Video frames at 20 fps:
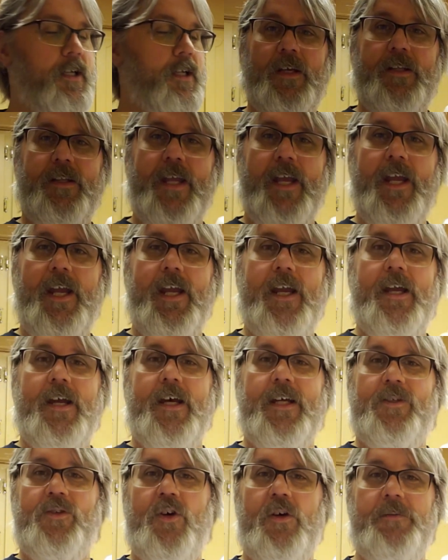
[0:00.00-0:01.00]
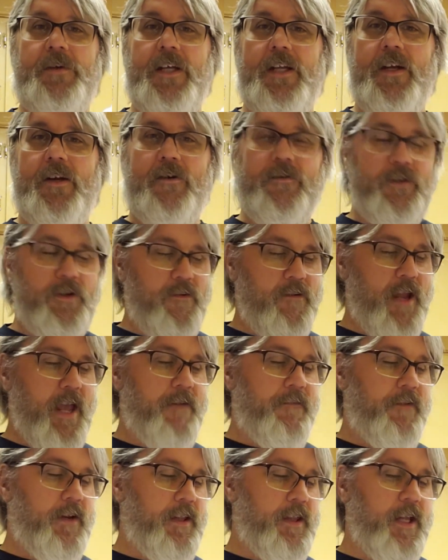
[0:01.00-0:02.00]
They told me, you know, don't
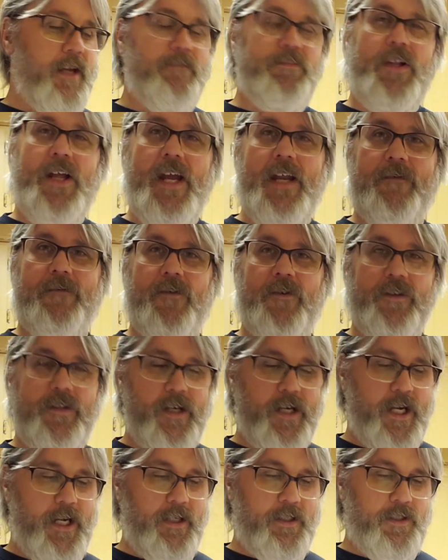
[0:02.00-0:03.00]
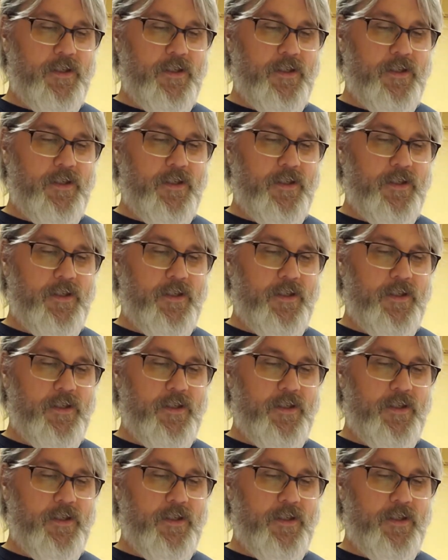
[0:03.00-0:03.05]
have anything planned for tonight.